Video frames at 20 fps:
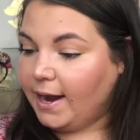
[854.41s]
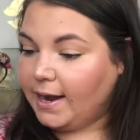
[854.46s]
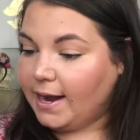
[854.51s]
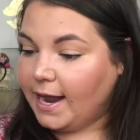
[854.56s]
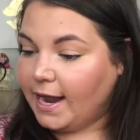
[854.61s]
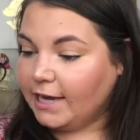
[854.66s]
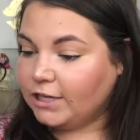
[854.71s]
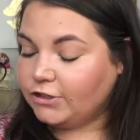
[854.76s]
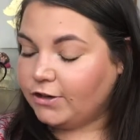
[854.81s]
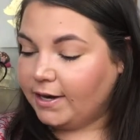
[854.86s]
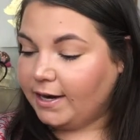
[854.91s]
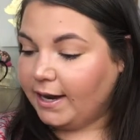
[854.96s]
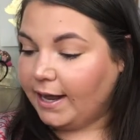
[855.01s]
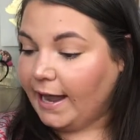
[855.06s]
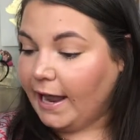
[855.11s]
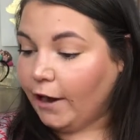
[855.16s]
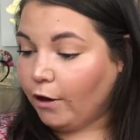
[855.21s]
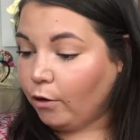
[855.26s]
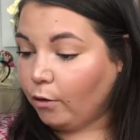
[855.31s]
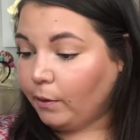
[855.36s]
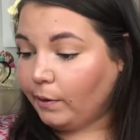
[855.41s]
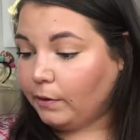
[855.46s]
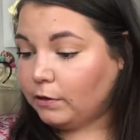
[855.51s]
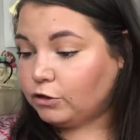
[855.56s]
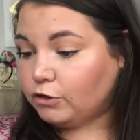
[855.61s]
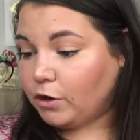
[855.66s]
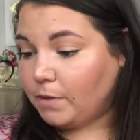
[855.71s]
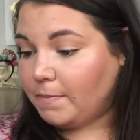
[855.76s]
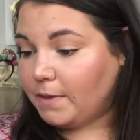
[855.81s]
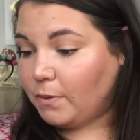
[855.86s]
and hydrating hair oil
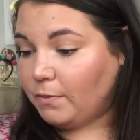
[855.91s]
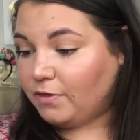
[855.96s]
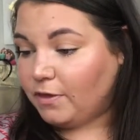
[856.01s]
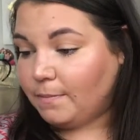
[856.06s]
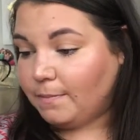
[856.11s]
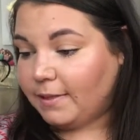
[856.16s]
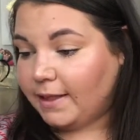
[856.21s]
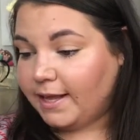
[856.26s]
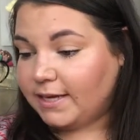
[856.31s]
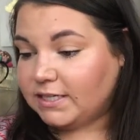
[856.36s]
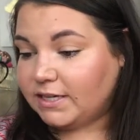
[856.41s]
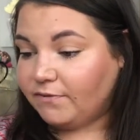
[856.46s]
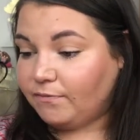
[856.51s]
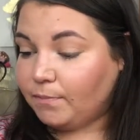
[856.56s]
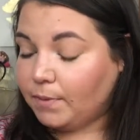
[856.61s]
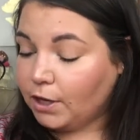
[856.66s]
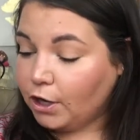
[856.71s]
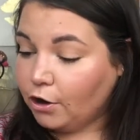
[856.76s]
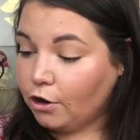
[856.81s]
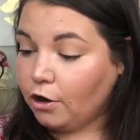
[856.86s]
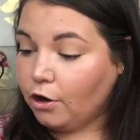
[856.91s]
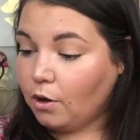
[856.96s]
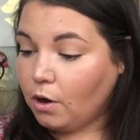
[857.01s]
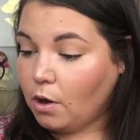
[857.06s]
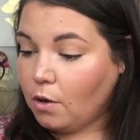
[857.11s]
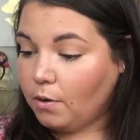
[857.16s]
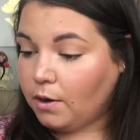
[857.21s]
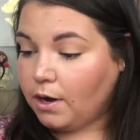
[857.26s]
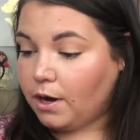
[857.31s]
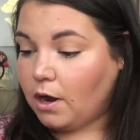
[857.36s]
treatment with a blend of pure
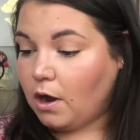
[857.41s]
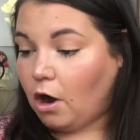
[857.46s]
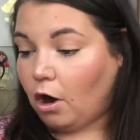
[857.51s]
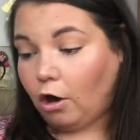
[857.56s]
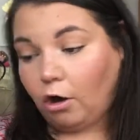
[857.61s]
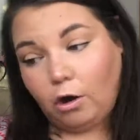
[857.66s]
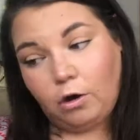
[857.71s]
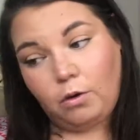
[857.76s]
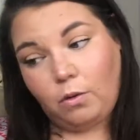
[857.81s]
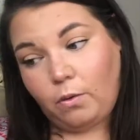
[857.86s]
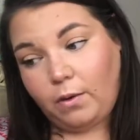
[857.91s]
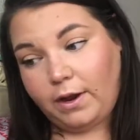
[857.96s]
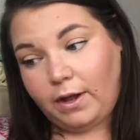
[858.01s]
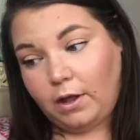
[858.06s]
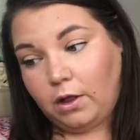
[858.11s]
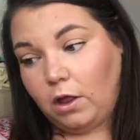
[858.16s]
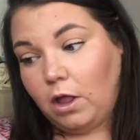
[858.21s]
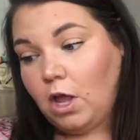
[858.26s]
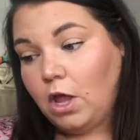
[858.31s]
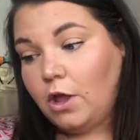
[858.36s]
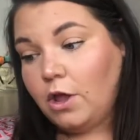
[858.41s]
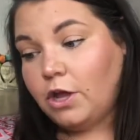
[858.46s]
coconut argan oil,